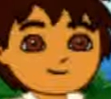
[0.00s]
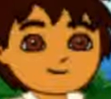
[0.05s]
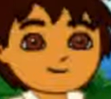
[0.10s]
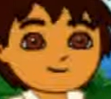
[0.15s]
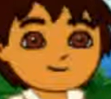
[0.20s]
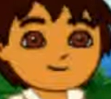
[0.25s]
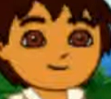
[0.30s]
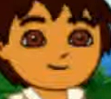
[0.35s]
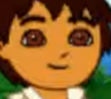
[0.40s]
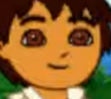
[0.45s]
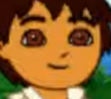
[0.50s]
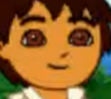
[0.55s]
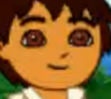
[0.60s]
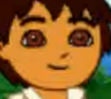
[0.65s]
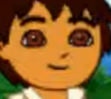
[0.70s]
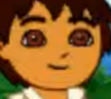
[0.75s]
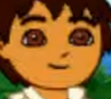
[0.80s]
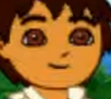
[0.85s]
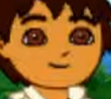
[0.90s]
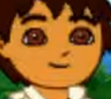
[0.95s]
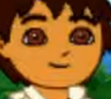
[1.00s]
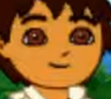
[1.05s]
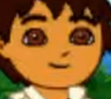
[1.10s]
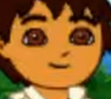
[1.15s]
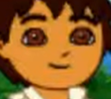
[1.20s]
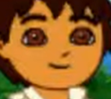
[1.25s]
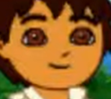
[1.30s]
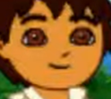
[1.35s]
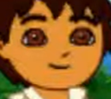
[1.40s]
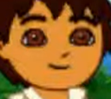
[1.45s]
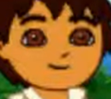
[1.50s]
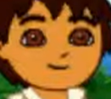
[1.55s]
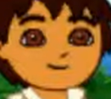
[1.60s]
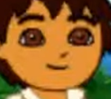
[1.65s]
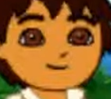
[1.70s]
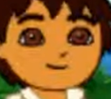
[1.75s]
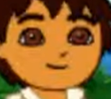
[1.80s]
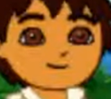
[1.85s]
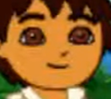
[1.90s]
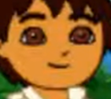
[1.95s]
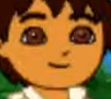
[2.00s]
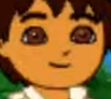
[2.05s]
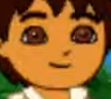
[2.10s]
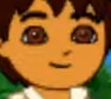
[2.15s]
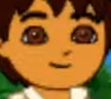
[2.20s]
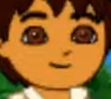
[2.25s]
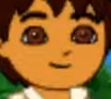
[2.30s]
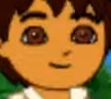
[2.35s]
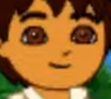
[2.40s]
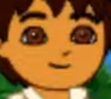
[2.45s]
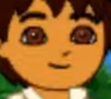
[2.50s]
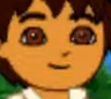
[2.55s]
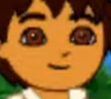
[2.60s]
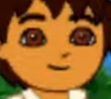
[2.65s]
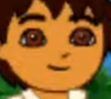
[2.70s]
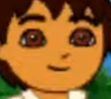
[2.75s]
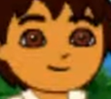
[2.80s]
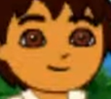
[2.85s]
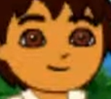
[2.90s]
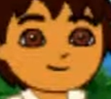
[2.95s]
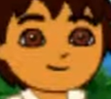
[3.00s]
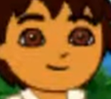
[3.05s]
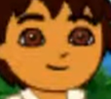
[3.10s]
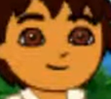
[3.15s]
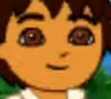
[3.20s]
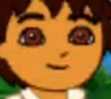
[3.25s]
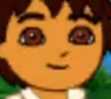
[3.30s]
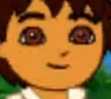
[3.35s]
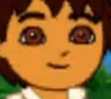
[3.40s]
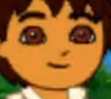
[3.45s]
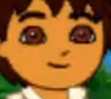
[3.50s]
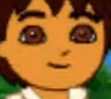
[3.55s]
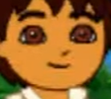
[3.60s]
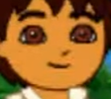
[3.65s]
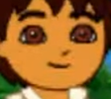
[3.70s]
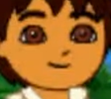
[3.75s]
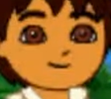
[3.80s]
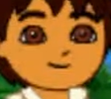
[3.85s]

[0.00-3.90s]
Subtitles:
[no speech]